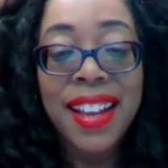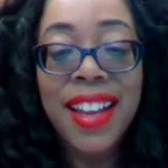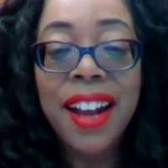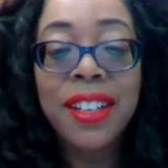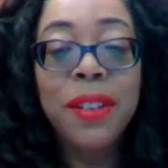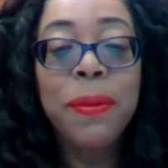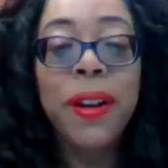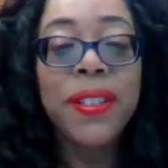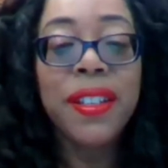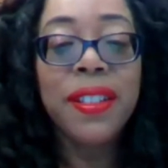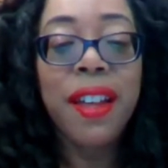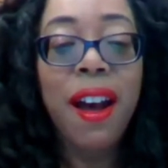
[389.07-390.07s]
Dr.
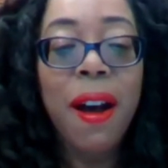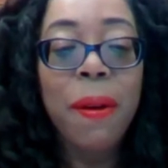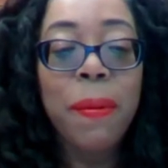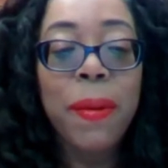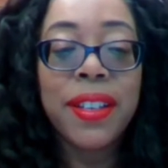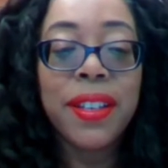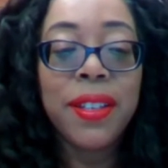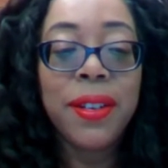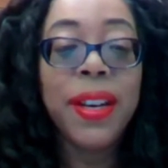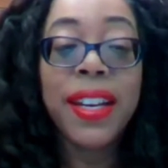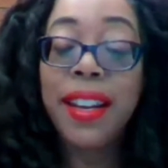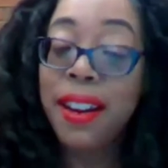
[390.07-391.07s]
Rosenthal was a
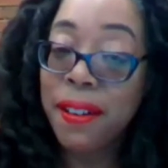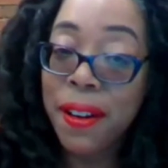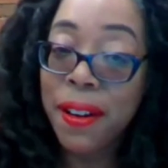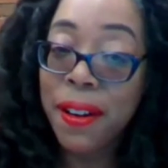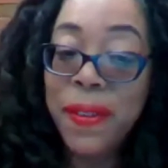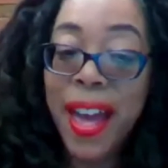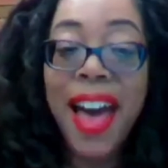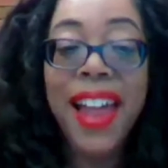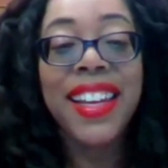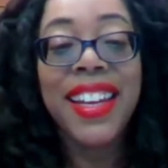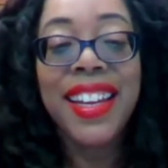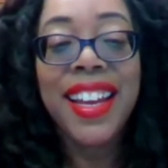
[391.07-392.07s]
student here at Flo
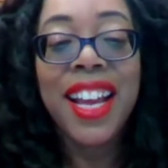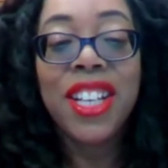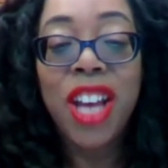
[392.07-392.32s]
Valley,